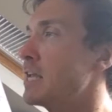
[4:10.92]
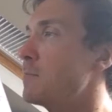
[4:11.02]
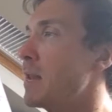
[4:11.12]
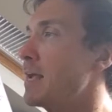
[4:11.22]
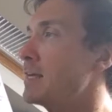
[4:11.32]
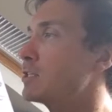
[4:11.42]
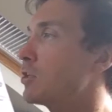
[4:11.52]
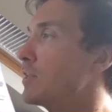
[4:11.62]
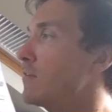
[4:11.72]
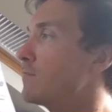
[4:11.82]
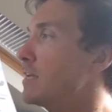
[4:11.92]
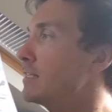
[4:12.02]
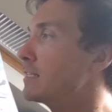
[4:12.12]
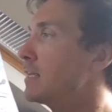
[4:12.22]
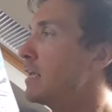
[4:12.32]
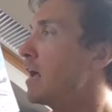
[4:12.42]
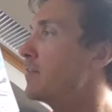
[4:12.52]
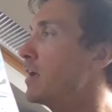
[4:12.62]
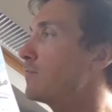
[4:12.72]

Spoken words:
ski plankers on their feet and their